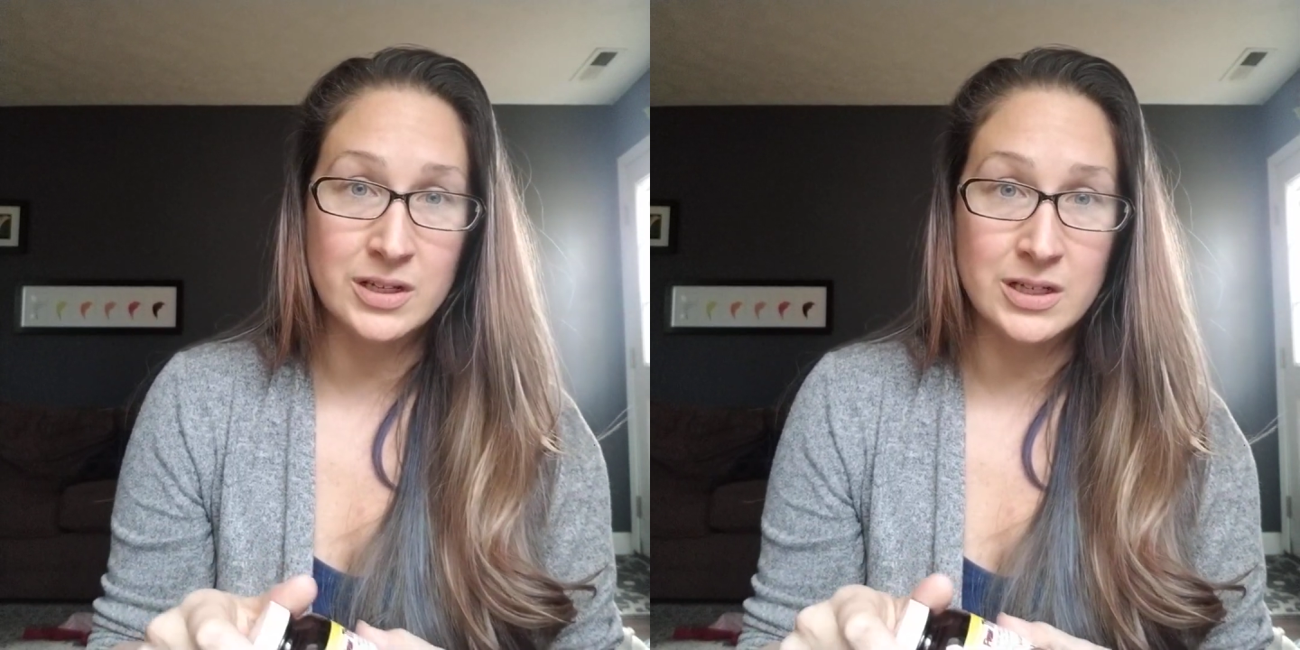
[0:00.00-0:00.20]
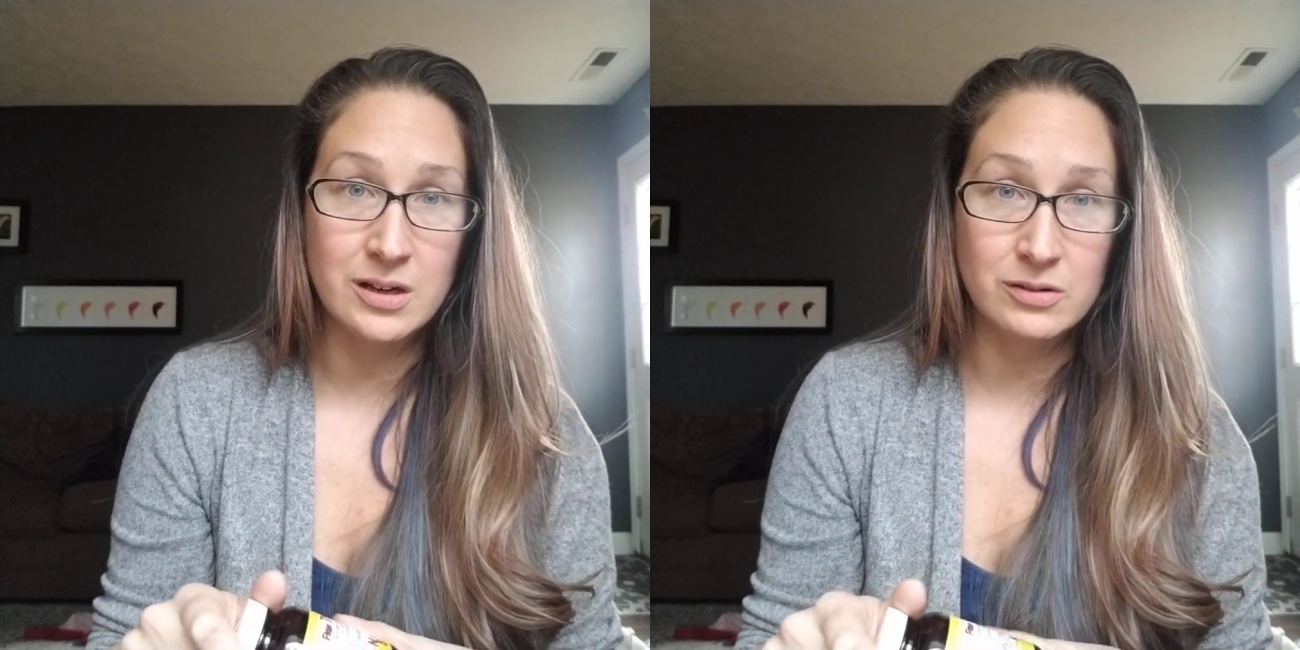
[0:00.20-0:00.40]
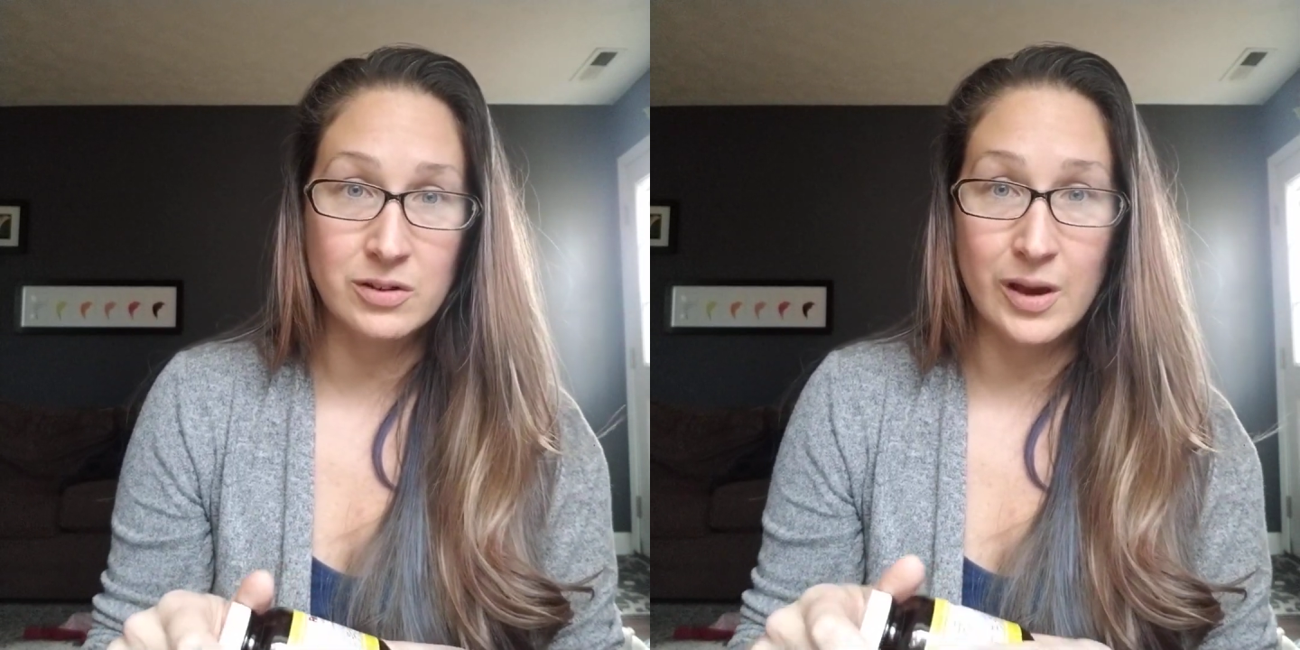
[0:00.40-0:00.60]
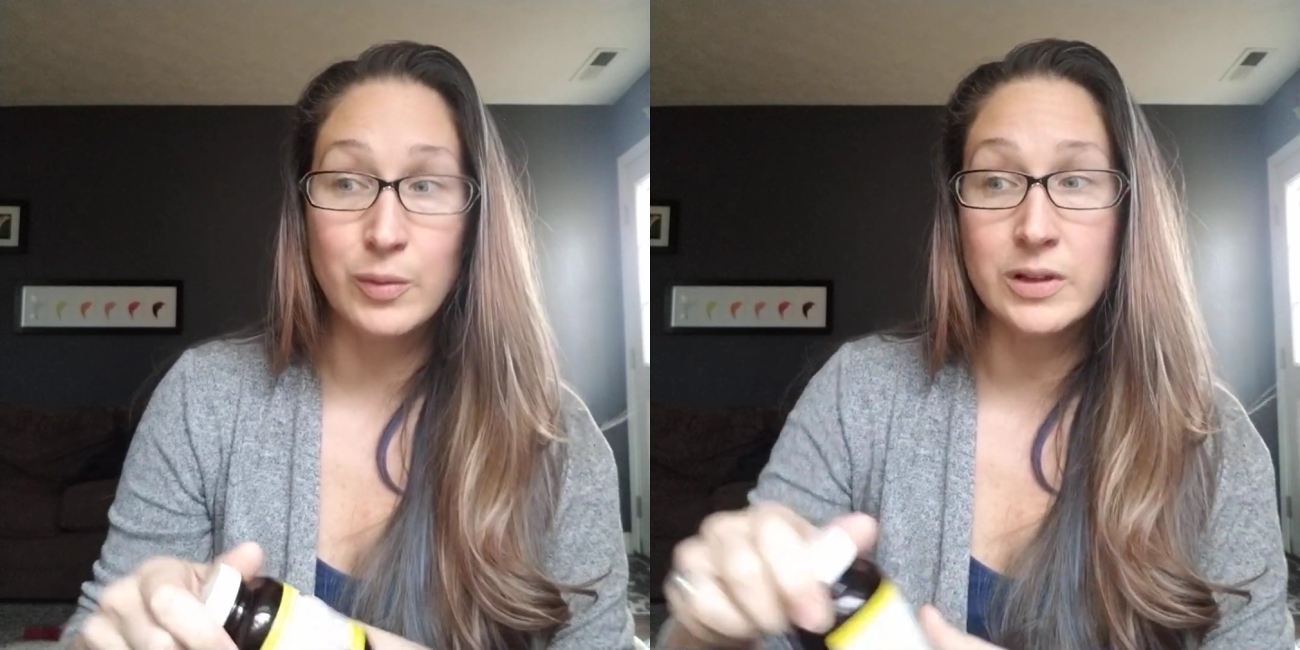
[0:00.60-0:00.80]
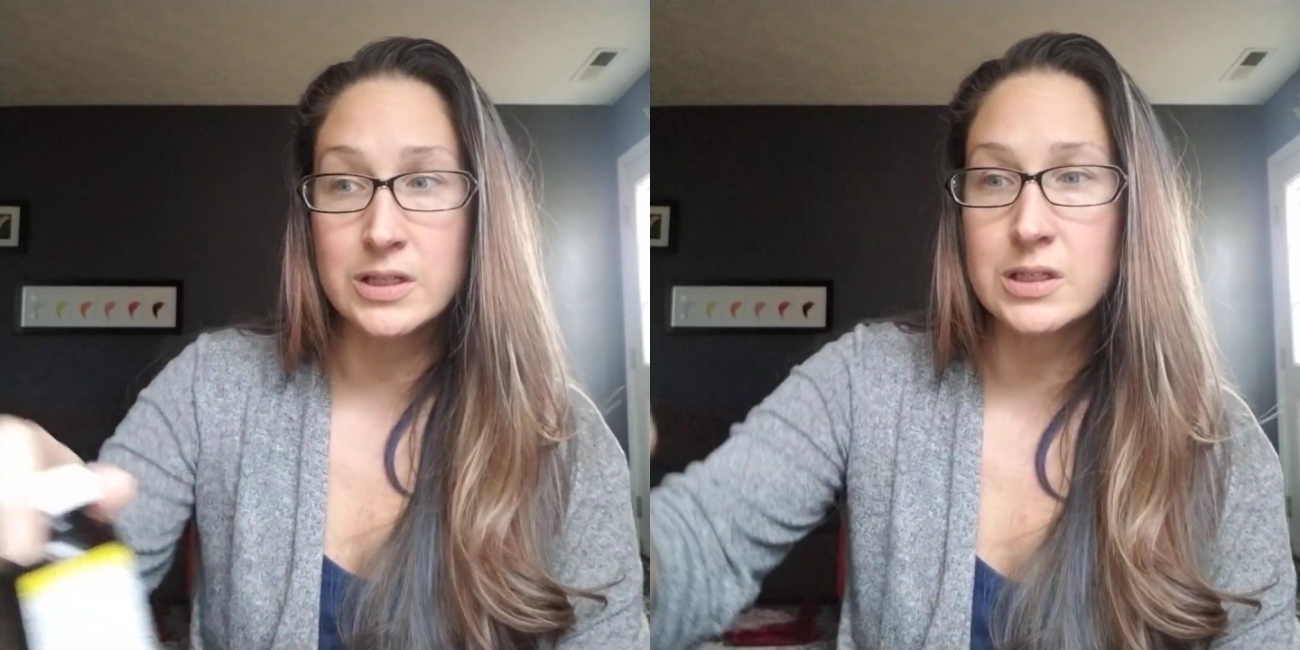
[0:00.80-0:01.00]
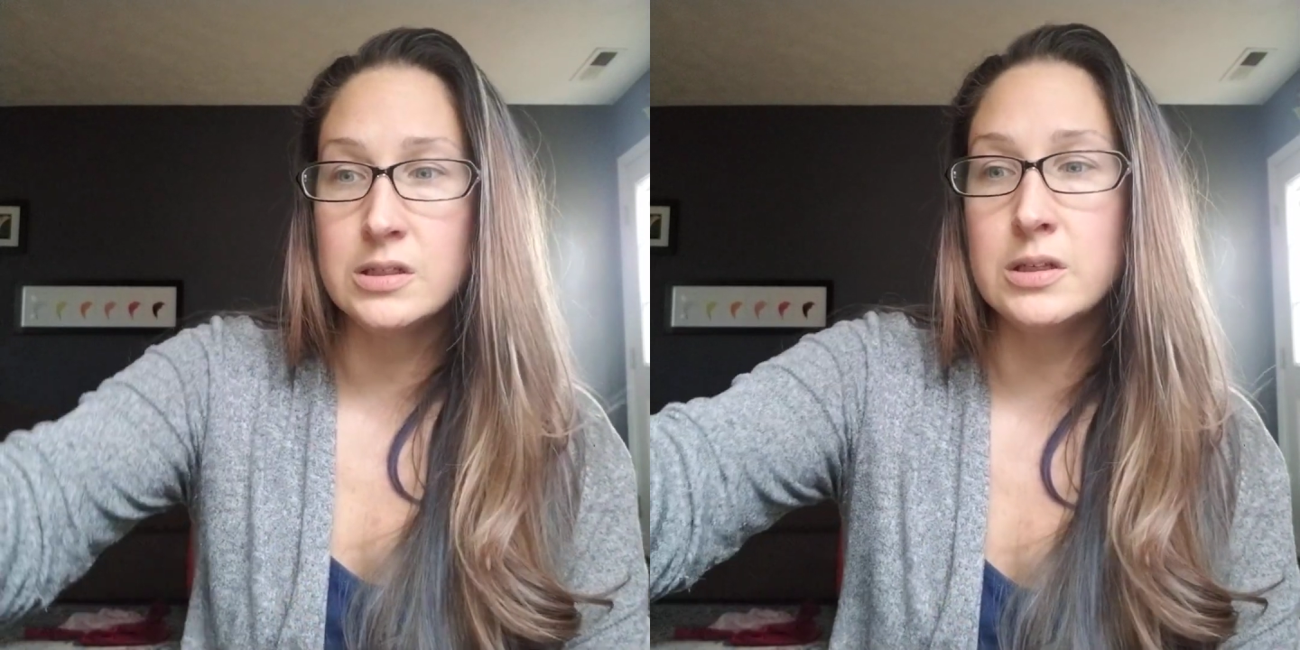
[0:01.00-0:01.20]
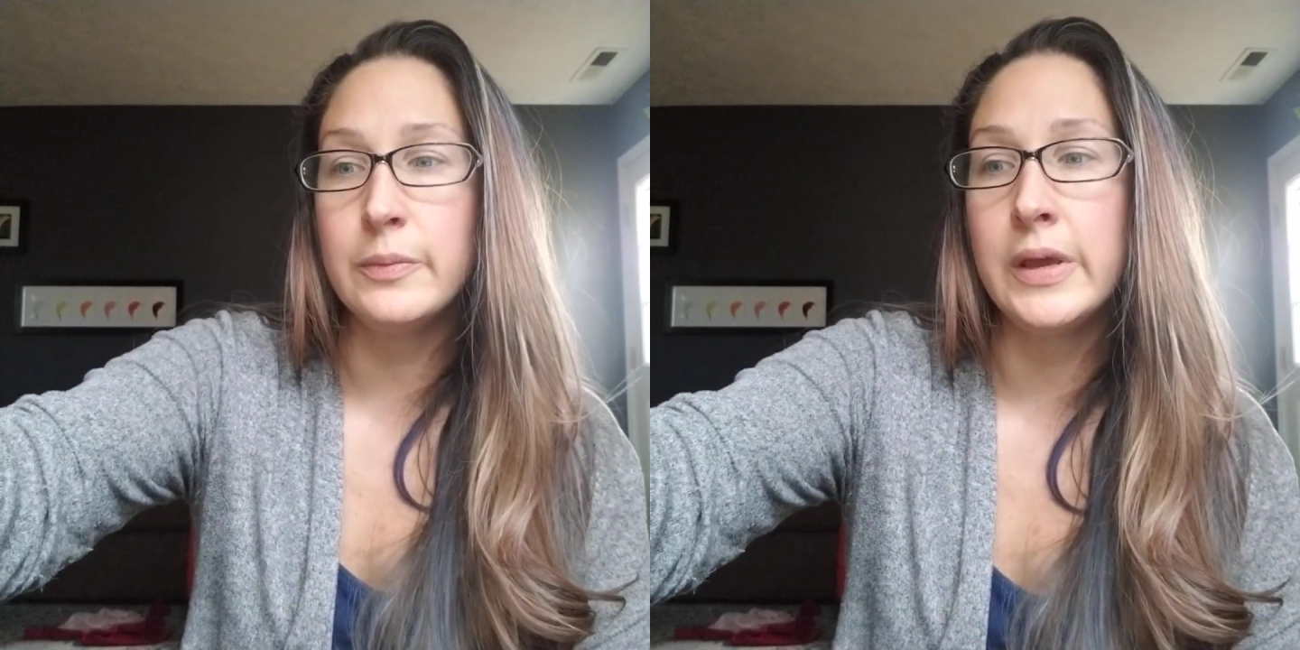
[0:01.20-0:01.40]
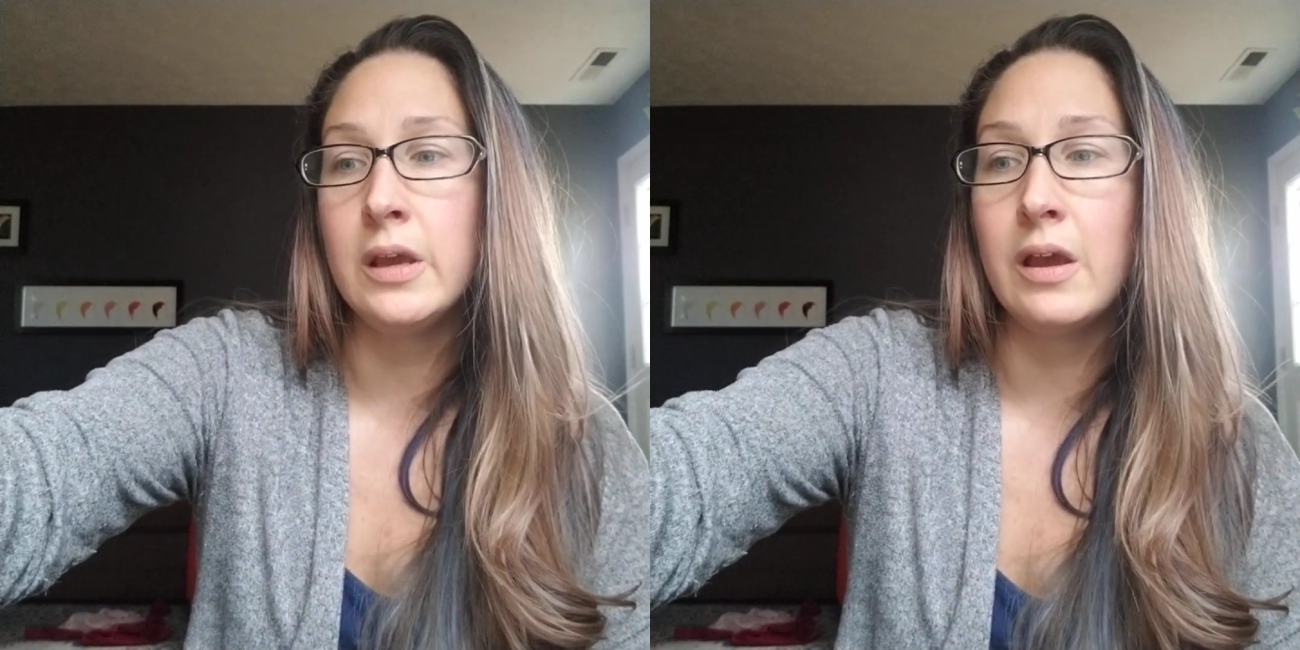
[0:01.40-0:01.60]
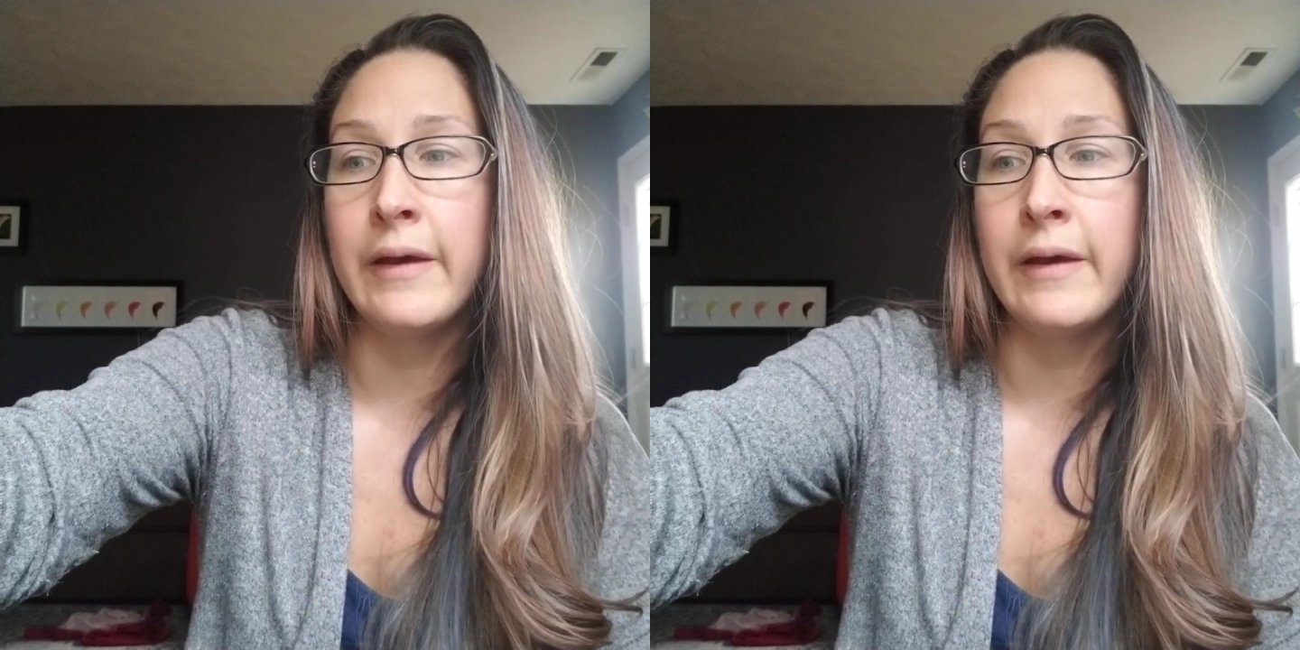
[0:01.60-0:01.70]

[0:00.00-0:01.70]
a doctor that would listen to me,